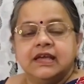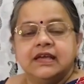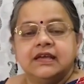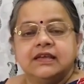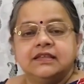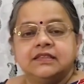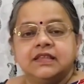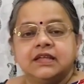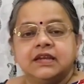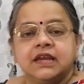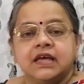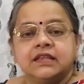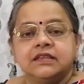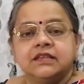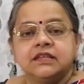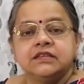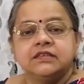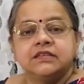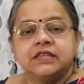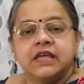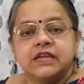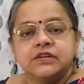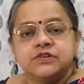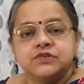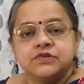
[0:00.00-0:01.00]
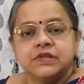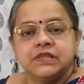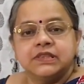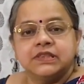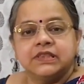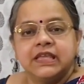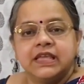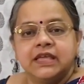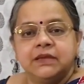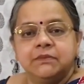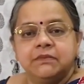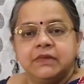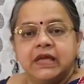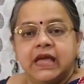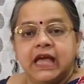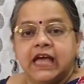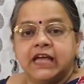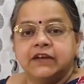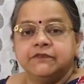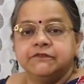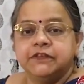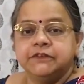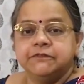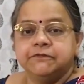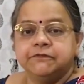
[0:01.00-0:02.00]
is another central theme,
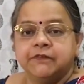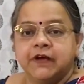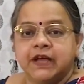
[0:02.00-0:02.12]
and we